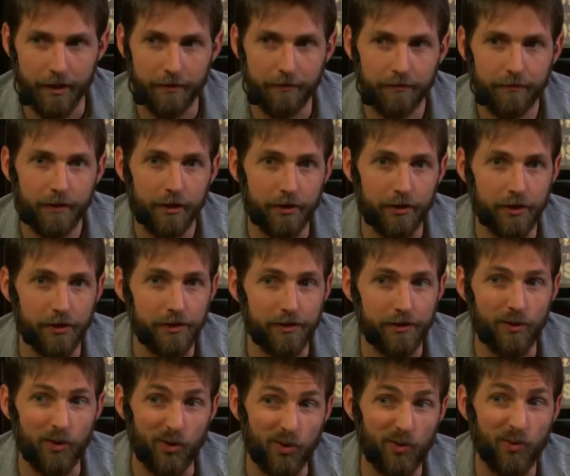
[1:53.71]
But
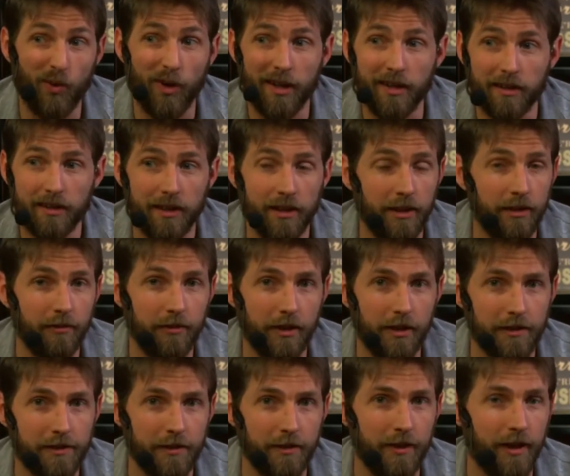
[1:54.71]
that's feedback that we kind of gear
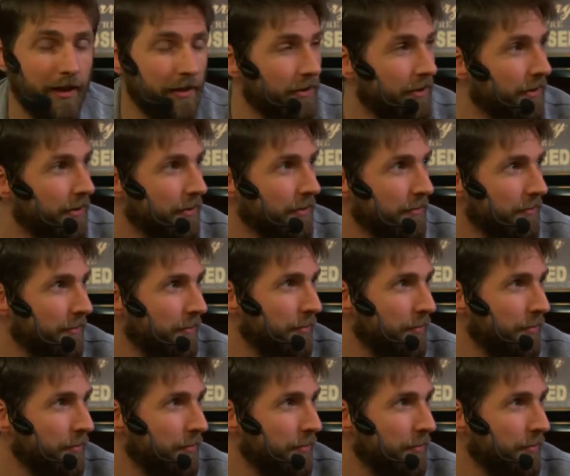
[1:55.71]
score. I don't know.